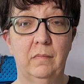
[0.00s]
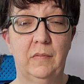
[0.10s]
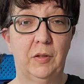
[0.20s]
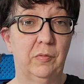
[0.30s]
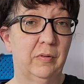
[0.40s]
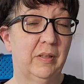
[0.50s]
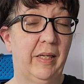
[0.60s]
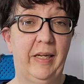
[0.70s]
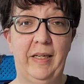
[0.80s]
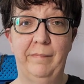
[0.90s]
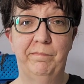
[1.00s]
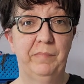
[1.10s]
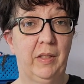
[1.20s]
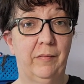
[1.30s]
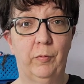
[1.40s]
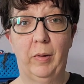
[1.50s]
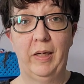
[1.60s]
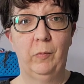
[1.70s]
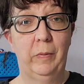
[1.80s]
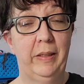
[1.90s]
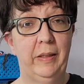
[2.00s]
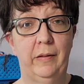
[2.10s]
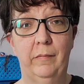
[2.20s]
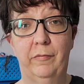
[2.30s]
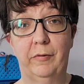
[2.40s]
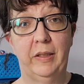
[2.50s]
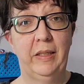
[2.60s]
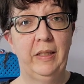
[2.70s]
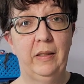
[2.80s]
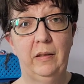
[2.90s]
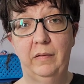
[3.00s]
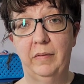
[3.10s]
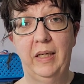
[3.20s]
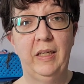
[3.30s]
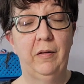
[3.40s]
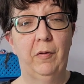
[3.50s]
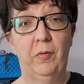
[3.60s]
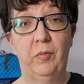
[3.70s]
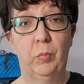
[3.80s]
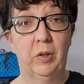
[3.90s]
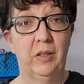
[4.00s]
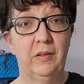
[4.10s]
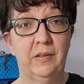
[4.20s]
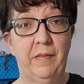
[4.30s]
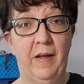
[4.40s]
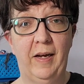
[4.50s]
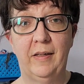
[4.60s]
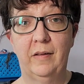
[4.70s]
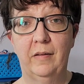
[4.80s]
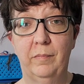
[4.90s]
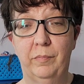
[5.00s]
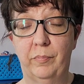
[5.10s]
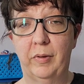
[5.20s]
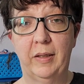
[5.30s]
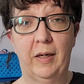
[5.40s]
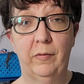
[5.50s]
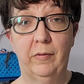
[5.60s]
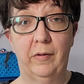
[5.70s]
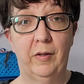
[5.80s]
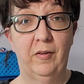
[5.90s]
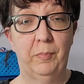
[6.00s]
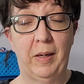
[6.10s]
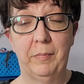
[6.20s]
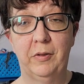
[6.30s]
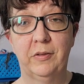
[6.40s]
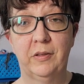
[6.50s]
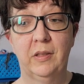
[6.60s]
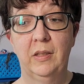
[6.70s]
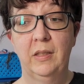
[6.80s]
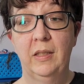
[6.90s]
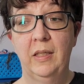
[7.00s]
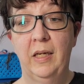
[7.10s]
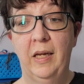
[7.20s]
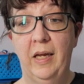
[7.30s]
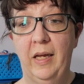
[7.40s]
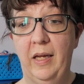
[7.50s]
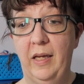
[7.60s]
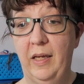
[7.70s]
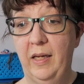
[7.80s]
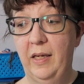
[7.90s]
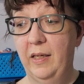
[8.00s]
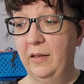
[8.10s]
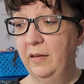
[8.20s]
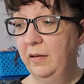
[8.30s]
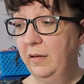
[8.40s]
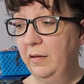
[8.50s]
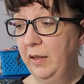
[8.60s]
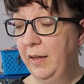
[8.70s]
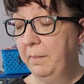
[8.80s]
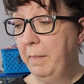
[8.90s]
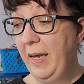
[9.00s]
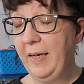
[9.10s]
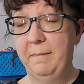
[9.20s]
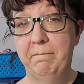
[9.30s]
Don't say giveaway, win, free, any of those words that bring out the spammers. And yeah, May.